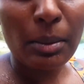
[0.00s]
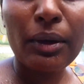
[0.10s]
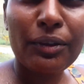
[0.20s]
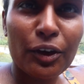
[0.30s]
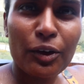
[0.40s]

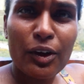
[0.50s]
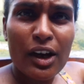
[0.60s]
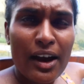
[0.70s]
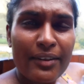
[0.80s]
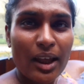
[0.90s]
of you,
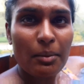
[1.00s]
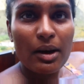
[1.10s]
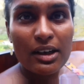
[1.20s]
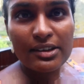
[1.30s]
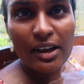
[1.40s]
that
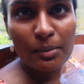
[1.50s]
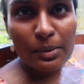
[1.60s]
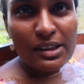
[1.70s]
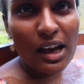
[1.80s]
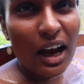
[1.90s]
might sound
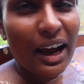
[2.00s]
bizarre.